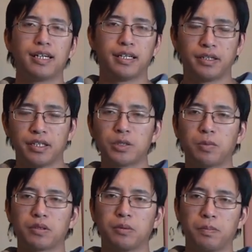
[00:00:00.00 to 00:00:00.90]
and
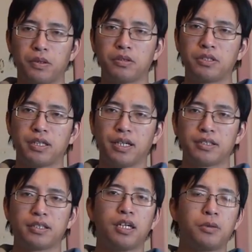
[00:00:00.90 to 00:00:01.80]
hence why the bow
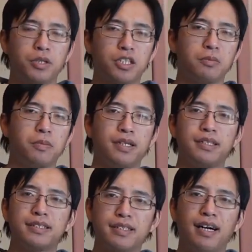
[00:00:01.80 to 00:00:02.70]
charts
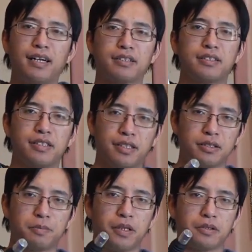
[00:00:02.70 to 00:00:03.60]
recommend target
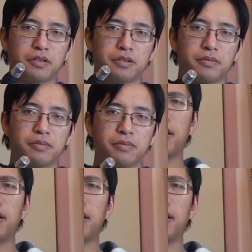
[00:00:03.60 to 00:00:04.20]
size bows.